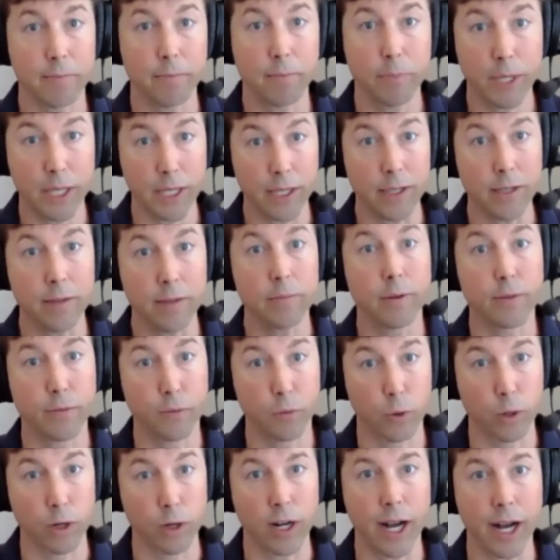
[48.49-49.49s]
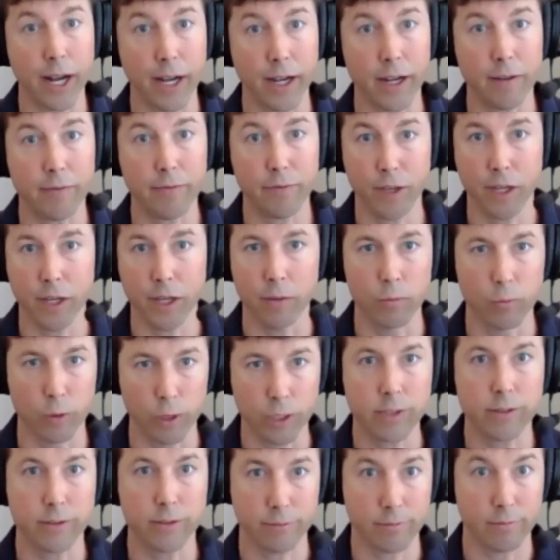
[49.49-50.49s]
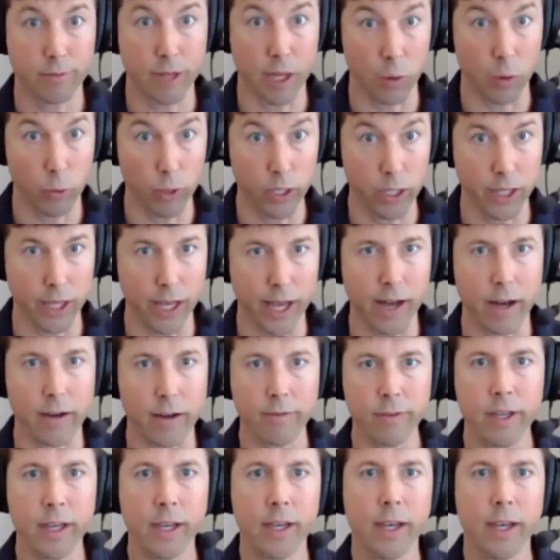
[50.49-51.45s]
P before IFM, which they will have,